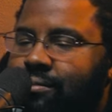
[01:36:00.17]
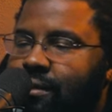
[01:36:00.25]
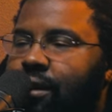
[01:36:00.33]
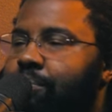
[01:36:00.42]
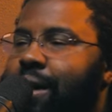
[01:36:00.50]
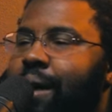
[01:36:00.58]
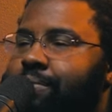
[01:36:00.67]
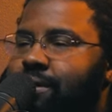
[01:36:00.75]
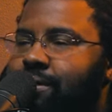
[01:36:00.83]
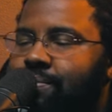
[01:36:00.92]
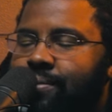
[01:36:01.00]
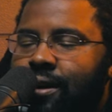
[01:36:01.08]
on
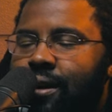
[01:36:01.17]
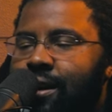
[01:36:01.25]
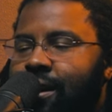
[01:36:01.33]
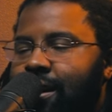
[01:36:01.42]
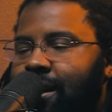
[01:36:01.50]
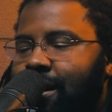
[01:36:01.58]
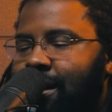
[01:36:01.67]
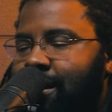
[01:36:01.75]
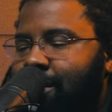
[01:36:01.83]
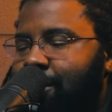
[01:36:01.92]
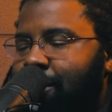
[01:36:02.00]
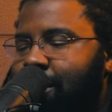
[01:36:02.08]
baptism yeah and you
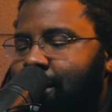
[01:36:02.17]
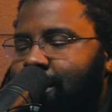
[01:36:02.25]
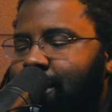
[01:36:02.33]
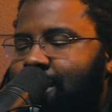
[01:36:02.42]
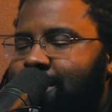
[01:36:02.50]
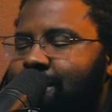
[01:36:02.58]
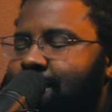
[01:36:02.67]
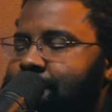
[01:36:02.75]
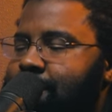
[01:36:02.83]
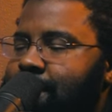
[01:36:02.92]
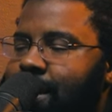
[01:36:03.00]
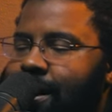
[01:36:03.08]
know mark he said
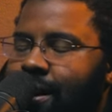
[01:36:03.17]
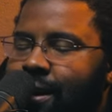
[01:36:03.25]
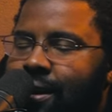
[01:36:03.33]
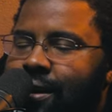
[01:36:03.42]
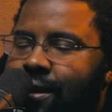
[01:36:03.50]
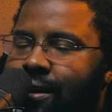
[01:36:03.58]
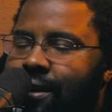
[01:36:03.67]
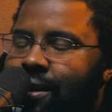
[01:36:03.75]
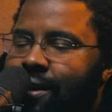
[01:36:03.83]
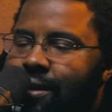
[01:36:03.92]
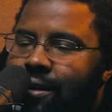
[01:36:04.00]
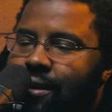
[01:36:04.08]
something like
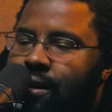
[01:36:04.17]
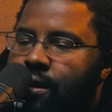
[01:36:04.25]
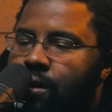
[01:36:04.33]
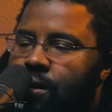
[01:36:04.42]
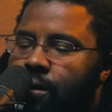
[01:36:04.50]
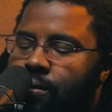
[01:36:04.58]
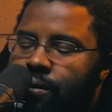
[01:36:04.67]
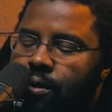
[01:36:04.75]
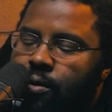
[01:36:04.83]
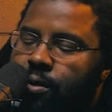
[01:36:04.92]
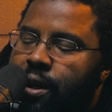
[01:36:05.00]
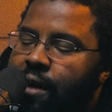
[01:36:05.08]
you know you
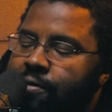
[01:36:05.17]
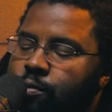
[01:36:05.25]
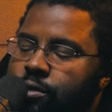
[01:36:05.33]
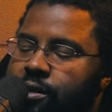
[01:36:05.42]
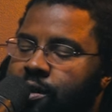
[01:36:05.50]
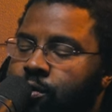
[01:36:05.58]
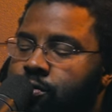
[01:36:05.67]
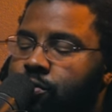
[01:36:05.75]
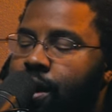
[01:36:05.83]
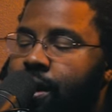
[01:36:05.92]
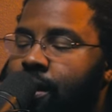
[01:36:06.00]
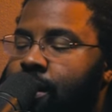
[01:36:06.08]
know in heaven we'll see who's
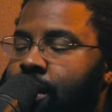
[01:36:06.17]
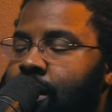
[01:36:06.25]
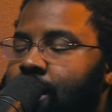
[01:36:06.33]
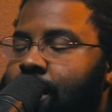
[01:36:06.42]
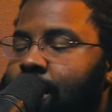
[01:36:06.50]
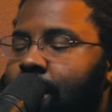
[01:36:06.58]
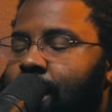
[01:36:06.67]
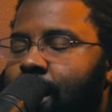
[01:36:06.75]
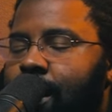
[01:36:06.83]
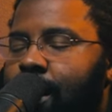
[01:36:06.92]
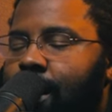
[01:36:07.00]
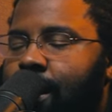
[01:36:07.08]
right
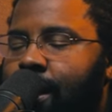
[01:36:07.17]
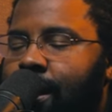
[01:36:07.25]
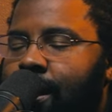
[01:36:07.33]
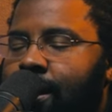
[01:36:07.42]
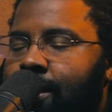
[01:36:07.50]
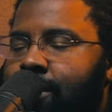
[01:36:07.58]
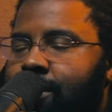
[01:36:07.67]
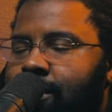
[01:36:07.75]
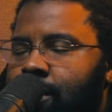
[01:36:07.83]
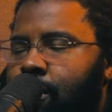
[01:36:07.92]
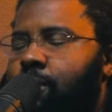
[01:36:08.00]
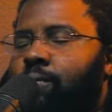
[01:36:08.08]
and, you
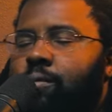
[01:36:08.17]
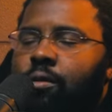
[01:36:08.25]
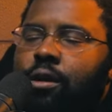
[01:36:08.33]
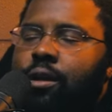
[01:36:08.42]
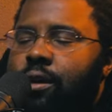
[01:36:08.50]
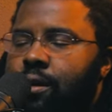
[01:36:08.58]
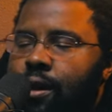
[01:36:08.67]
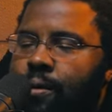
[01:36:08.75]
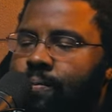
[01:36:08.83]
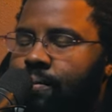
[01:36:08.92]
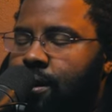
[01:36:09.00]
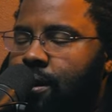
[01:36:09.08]
know, we're all like, yeah,
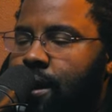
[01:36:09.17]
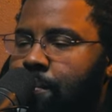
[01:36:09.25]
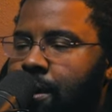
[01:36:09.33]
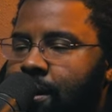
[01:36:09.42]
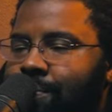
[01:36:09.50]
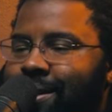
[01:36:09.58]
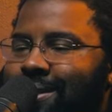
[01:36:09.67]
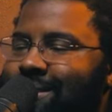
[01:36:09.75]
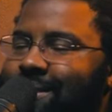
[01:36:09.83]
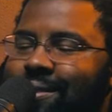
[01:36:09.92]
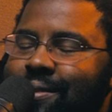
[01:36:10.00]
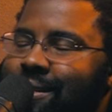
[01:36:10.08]
and amen. But he
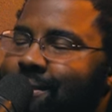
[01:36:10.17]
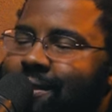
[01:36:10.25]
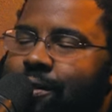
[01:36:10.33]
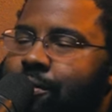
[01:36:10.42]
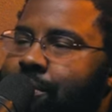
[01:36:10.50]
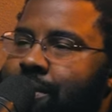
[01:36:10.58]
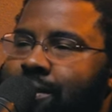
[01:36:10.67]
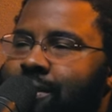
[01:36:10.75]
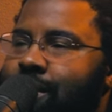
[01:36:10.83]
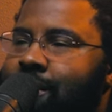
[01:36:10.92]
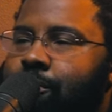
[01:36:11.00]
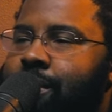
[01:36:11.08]
said something that stuck with me. He
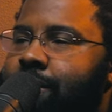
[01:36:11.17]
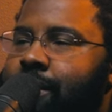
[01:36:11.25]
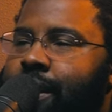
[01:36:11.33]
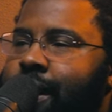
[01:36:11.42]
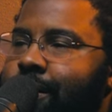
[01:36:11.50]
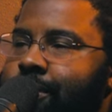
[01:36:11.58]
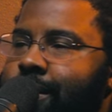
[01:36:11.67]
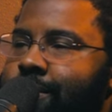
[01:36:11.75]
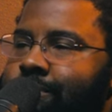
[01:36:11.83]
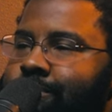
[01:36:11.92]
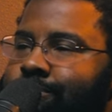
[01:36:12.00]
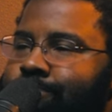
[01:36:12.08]
said, if we even care then.
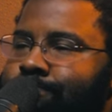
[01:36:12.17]
Right.